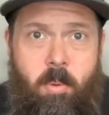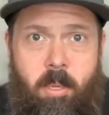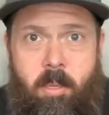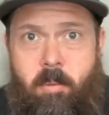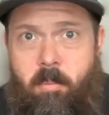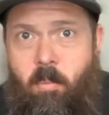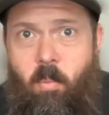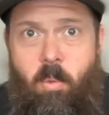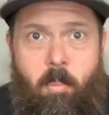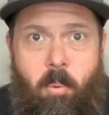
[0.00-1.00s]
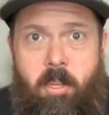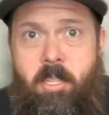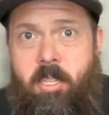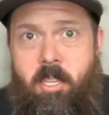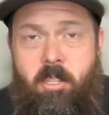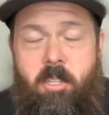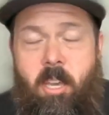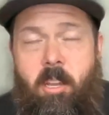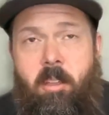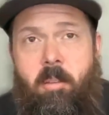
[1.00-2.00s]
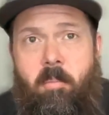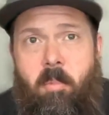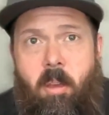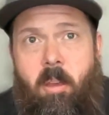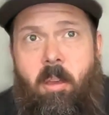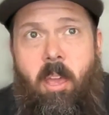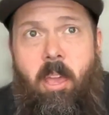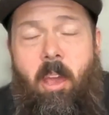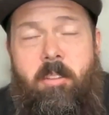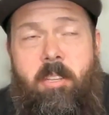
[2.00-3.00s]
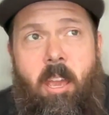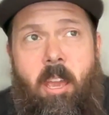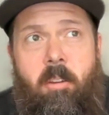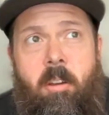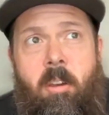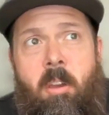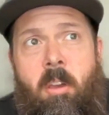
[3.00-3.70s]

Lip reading: the priests and teachers kind of hang out together,